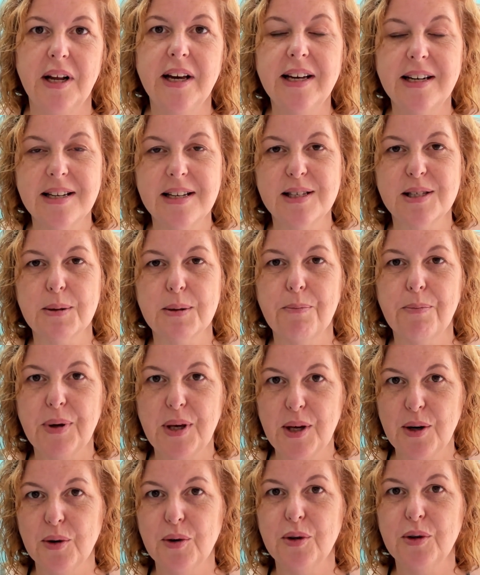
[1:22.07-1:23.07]
It is
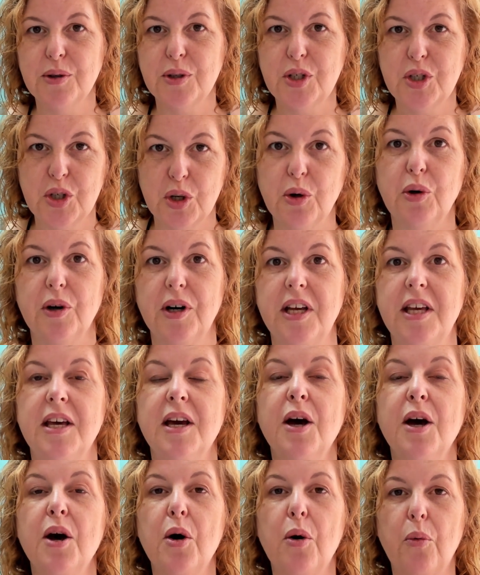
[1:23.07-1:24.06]
pure joy
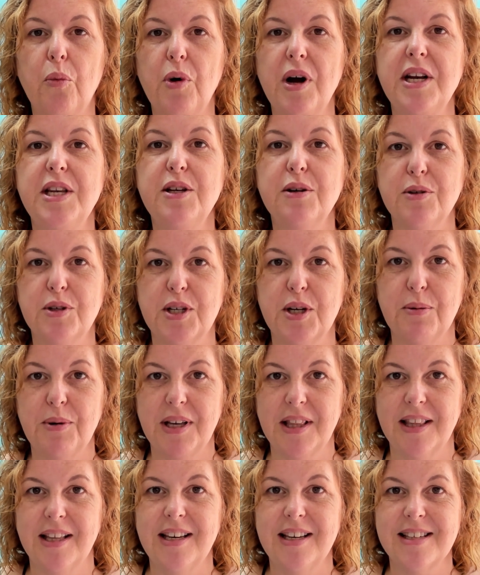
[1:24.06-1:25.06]
when you're
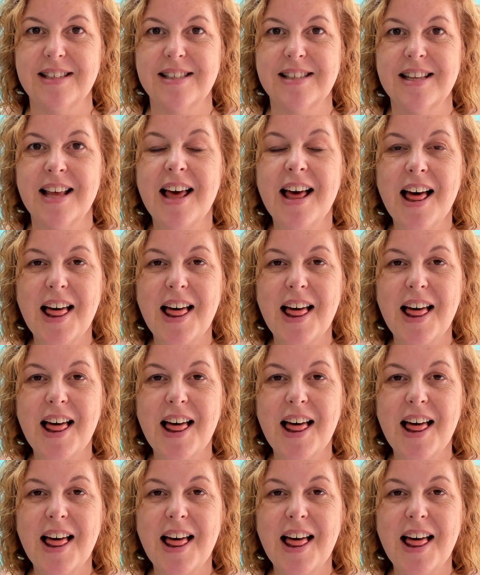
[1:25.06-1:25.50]
doing this.